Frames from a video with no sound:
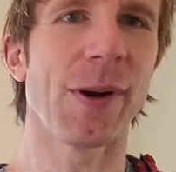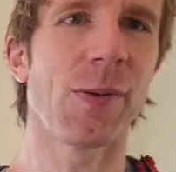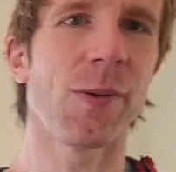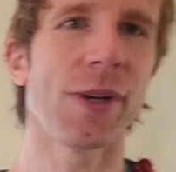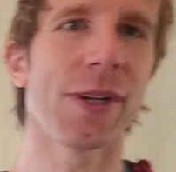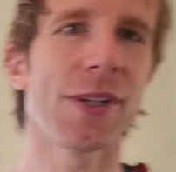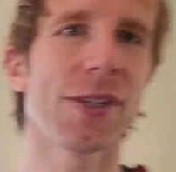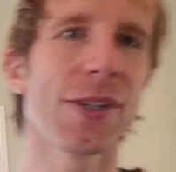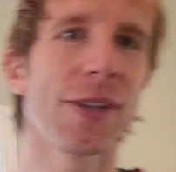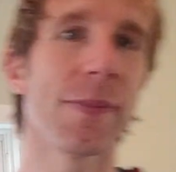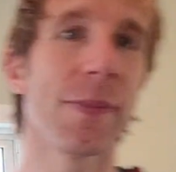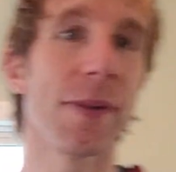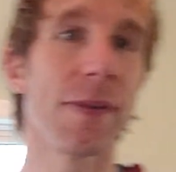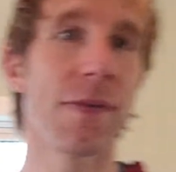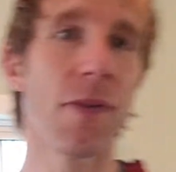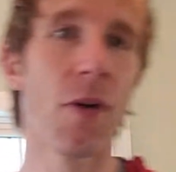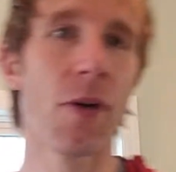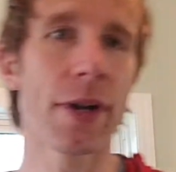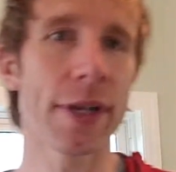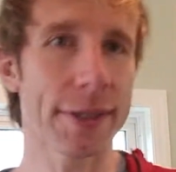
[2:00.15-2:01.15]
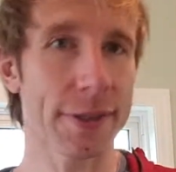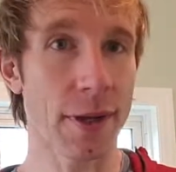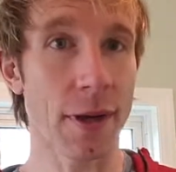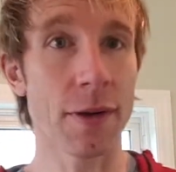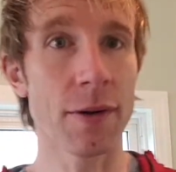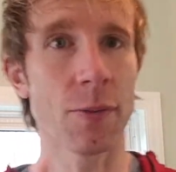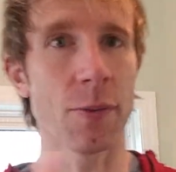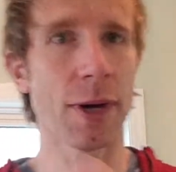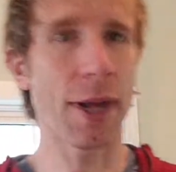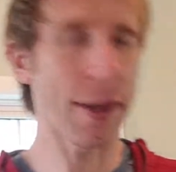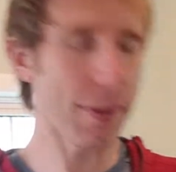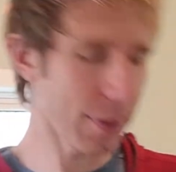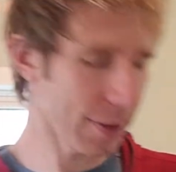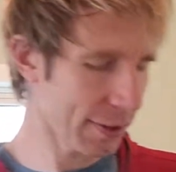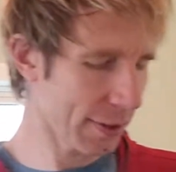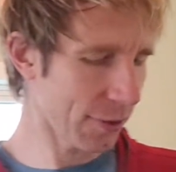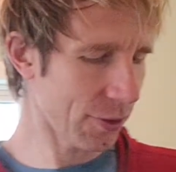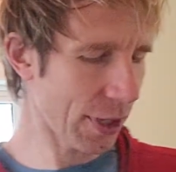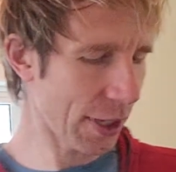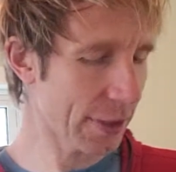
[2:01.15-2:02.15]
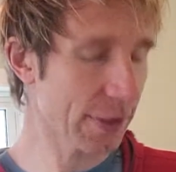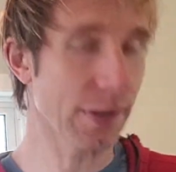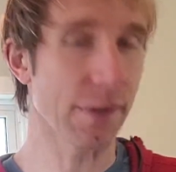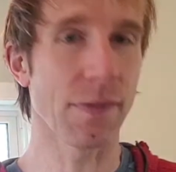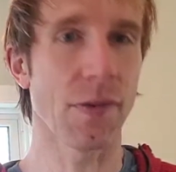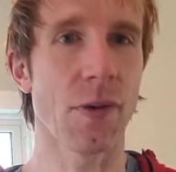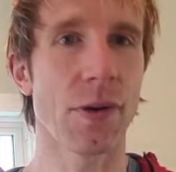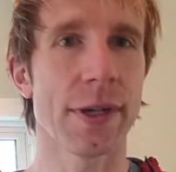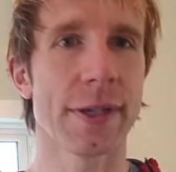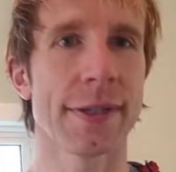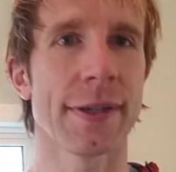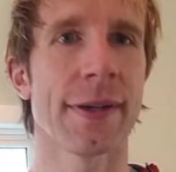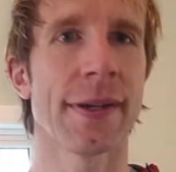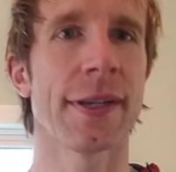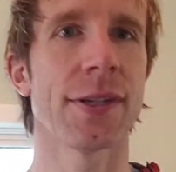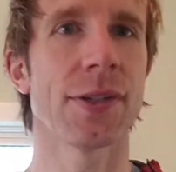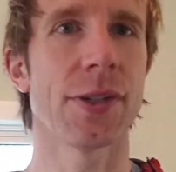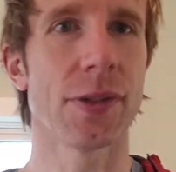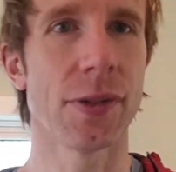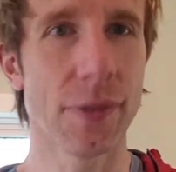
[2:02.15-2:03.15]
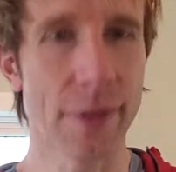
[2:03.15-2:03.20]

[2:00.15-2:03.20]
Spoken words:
what you should be focused on, or what I would suggest you focus on as you do